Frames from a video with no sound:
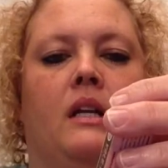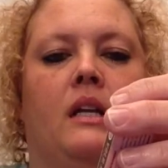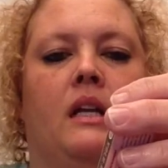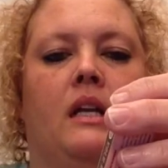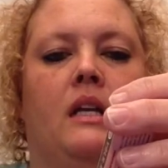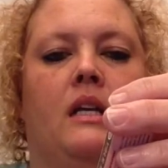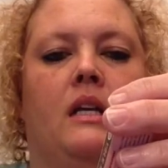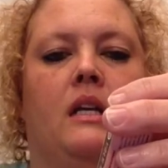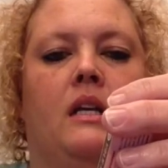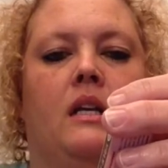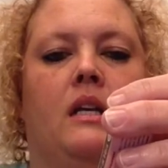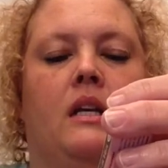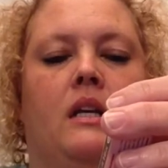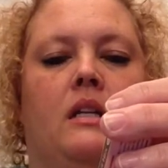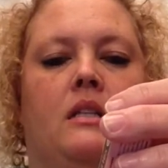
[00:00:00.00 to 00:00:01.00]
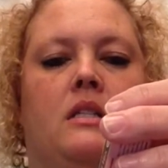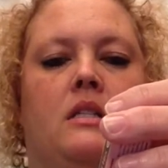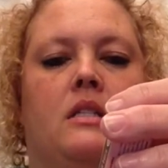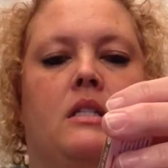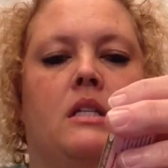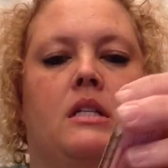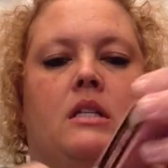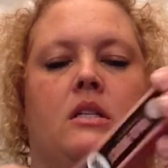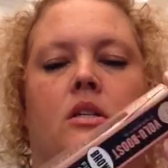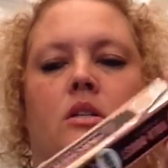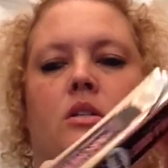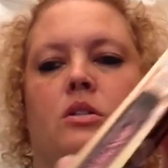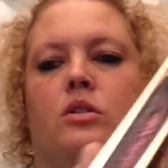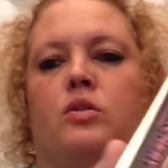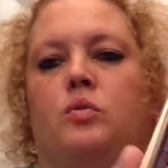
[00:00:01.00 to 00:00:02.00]
an instant
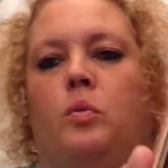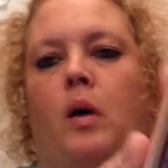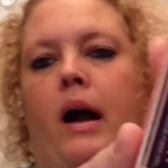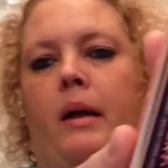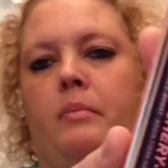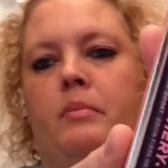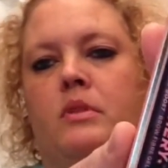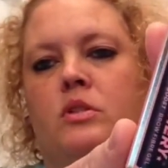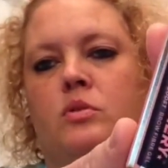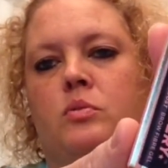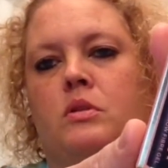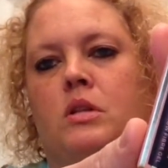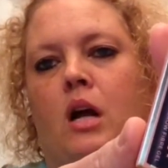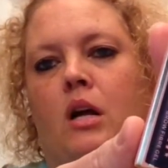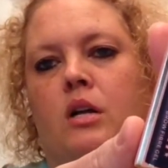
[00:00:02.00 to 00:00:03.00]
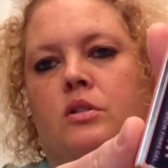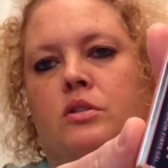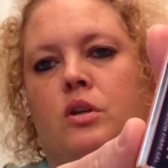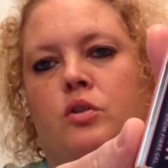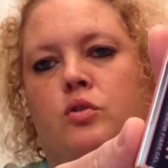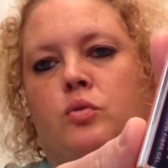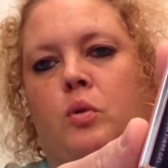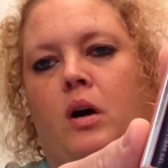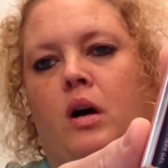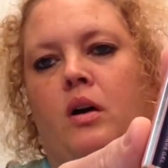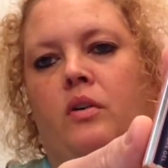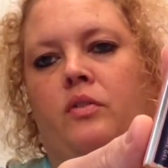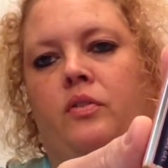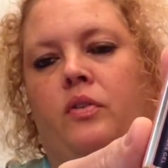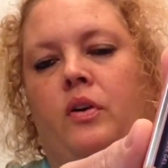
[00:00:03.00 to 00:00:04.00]
swipe. This was also
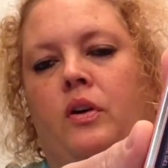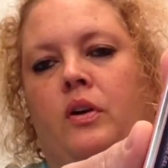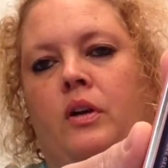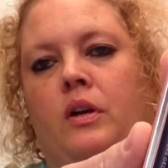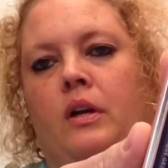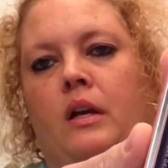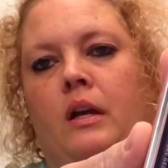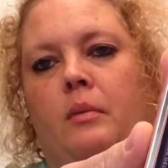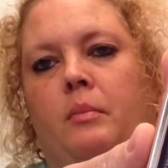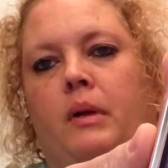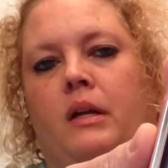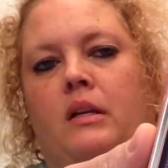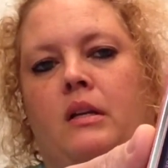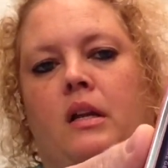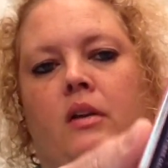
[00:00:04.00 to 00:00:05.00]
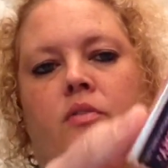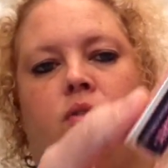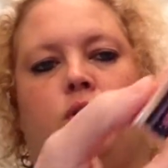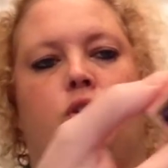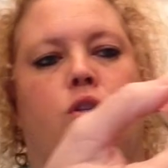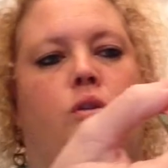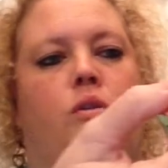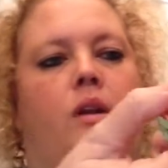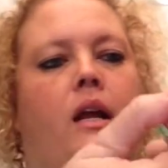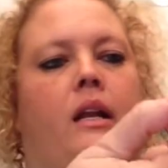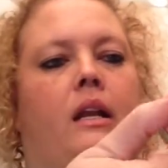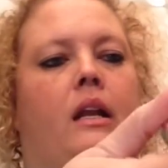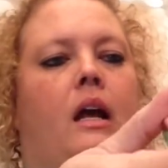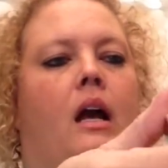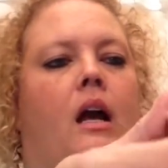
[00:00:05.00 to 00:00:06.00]
12, picked it up for
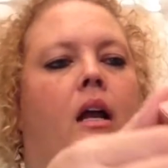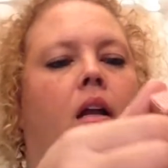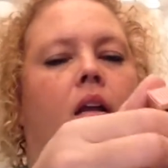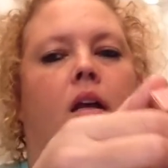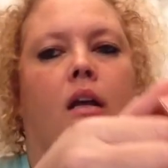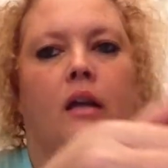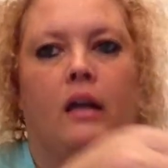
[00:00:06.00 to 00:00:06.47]
$2.99.